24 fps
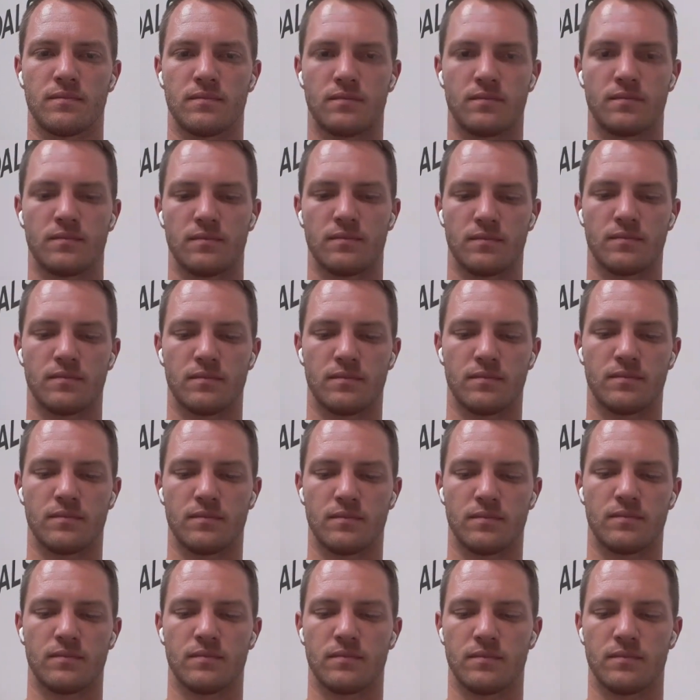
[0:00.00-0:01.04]

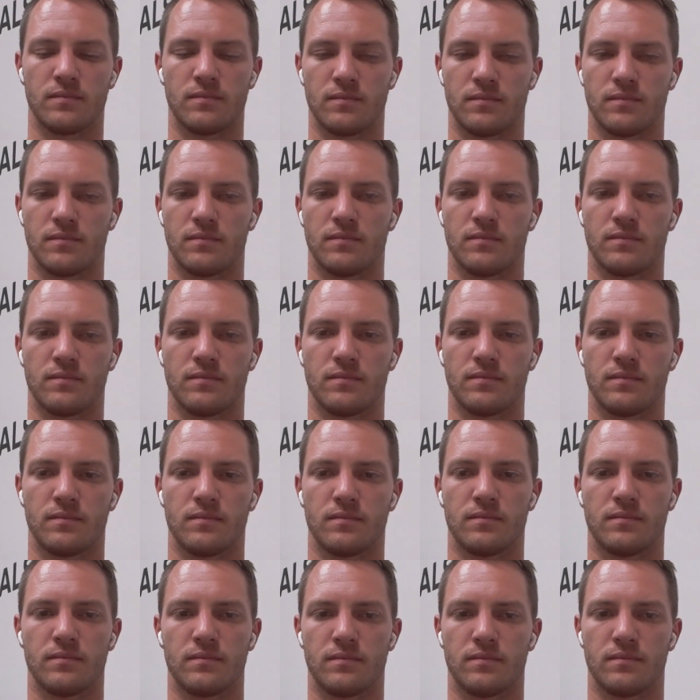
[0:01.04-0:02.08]

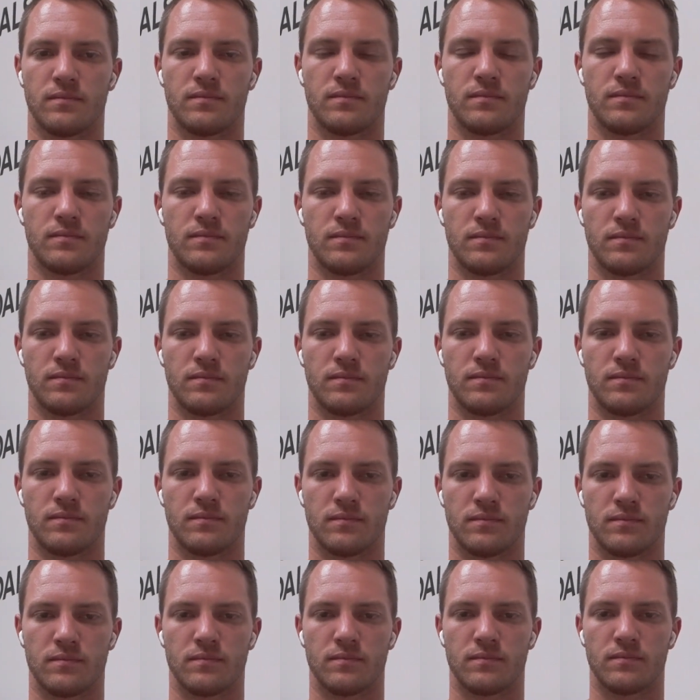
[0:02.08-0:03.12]

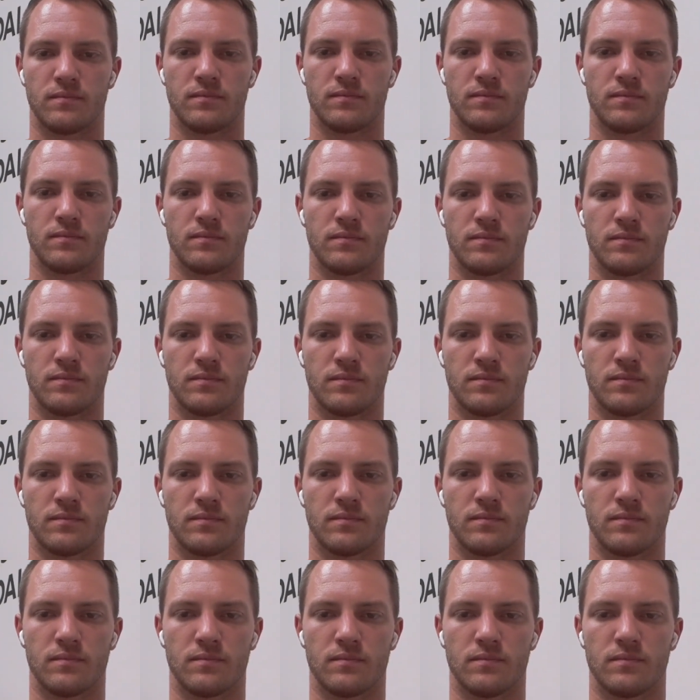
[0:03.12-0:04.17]

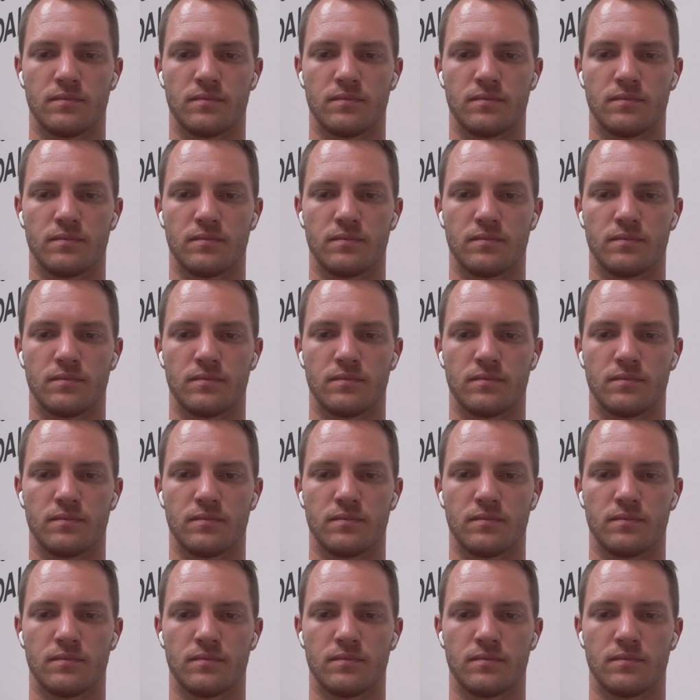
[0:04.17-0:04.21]
(not speaking)